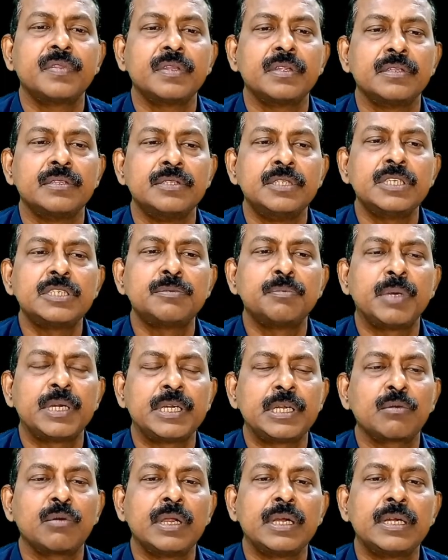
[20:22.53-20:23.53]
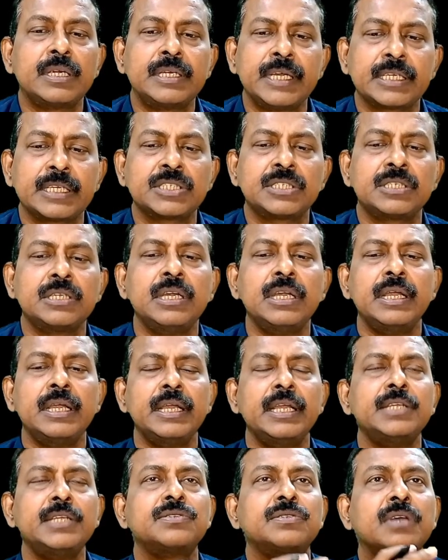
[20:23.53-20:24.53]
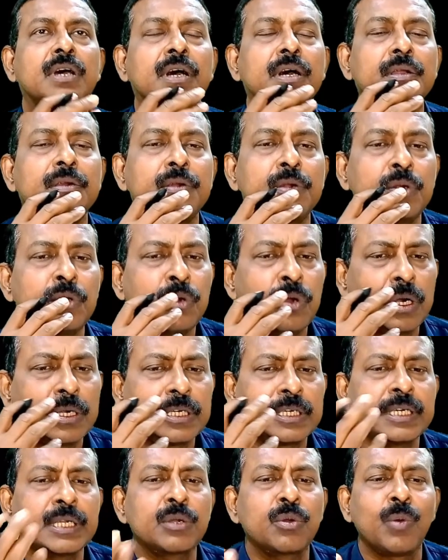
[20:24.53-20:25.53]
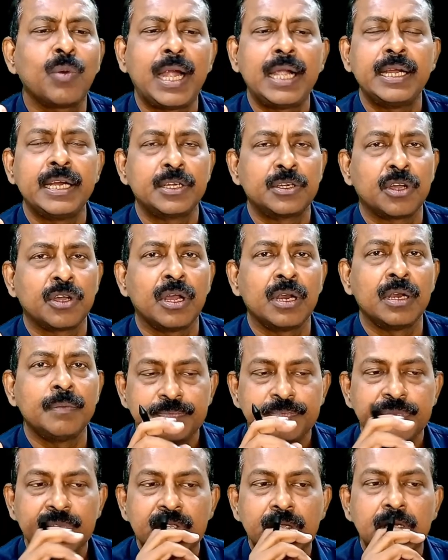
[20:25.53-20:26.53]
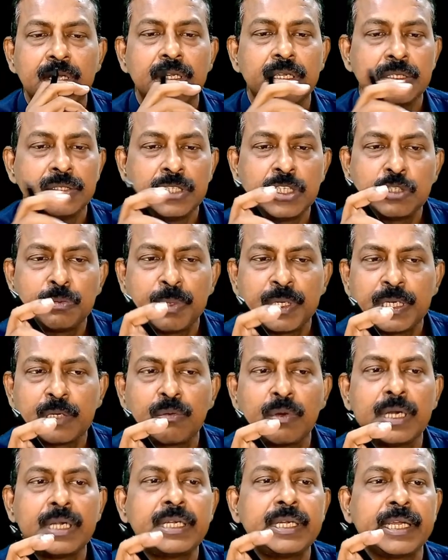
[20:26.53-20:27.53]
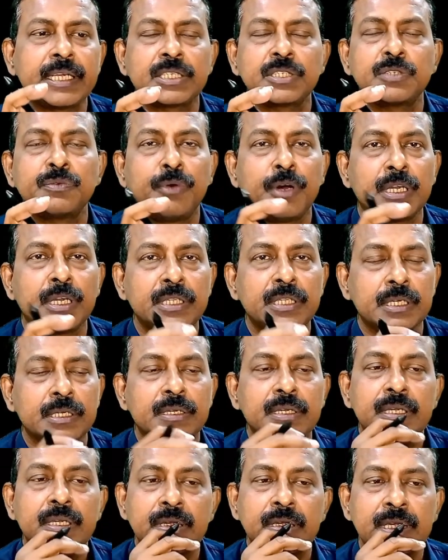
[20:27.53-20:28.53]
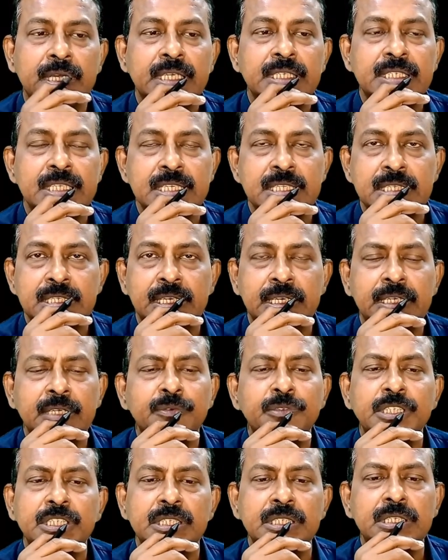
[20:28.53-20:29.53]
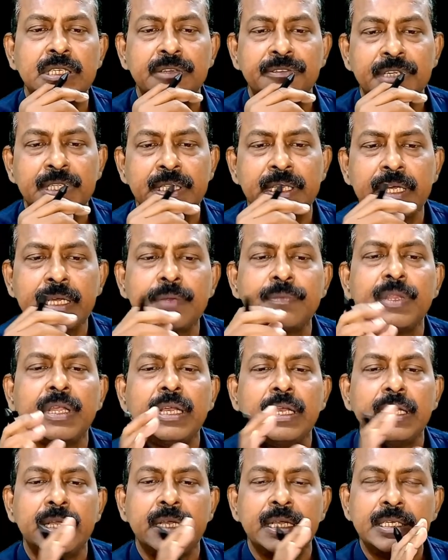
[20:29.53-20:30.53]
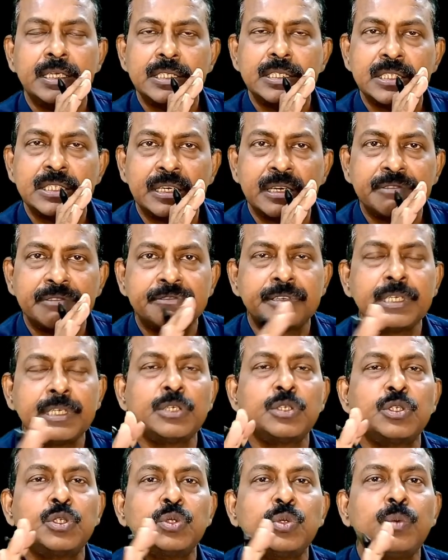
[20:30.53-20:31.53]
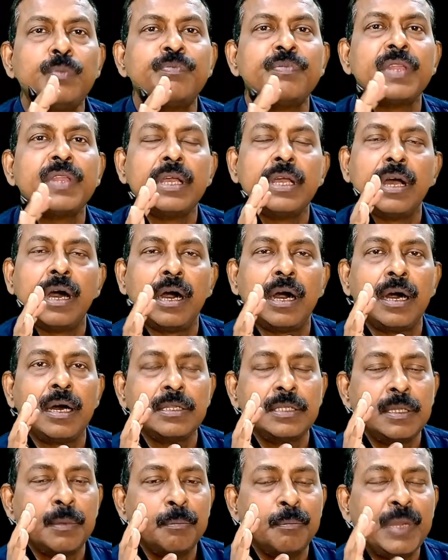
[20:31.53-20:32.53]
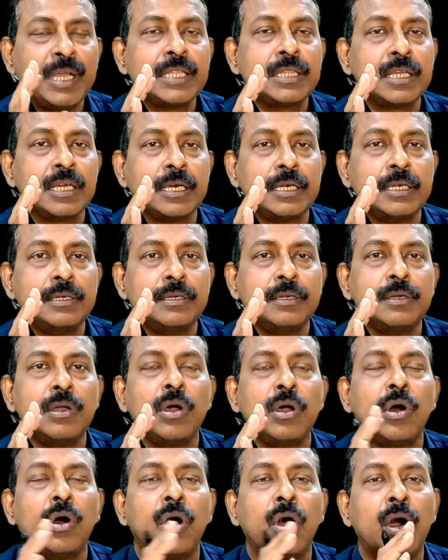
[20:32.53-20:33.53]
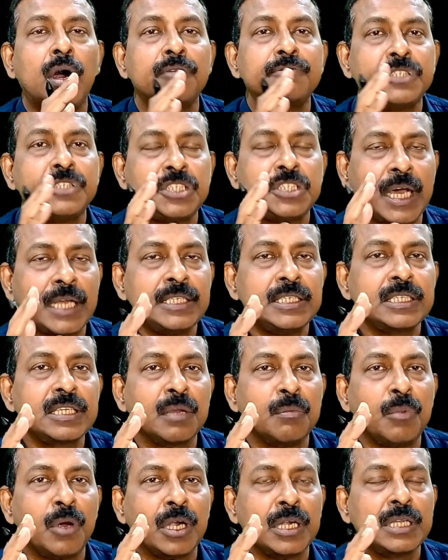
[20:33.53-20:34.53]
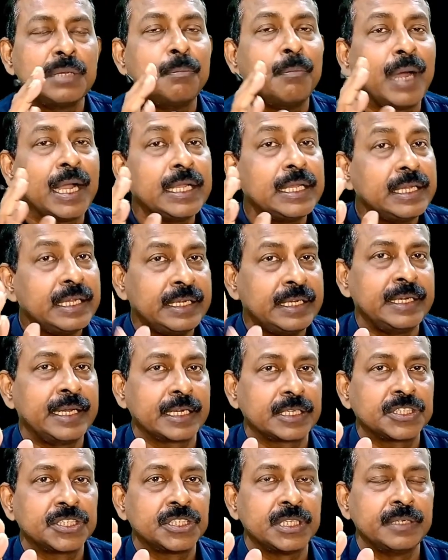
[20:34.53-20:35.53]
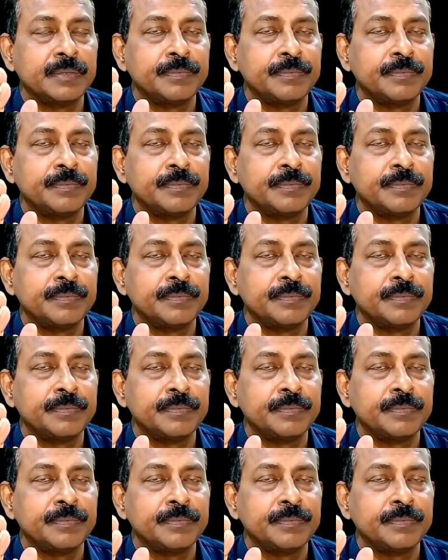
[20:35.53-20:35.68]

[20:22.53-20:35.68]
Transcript: this particular text is not required at all. This particular text for the case study which is given there, it is referring to the method of charging a body by induction.